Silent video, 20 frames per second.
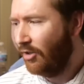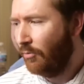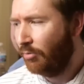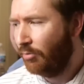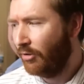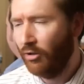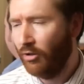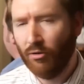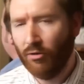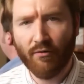
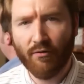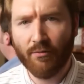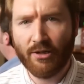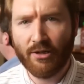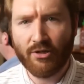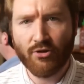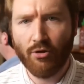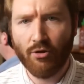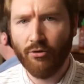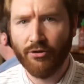GoPro over my
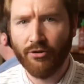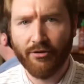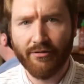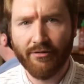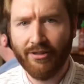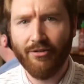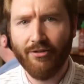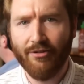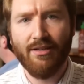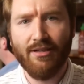shoulder,
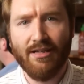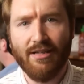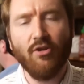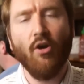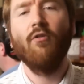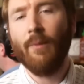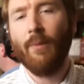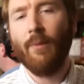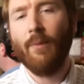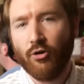you know, it's
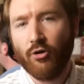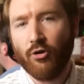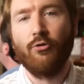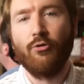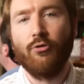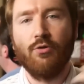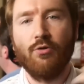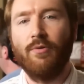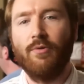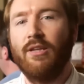over my shoulder
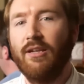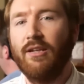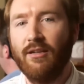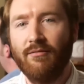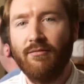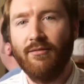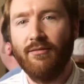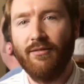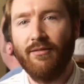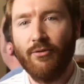so
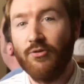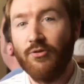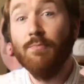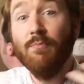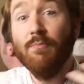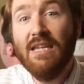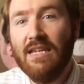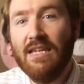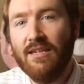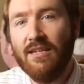that there's
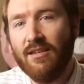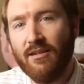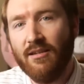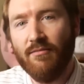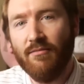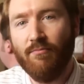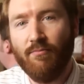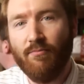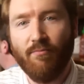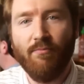
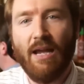me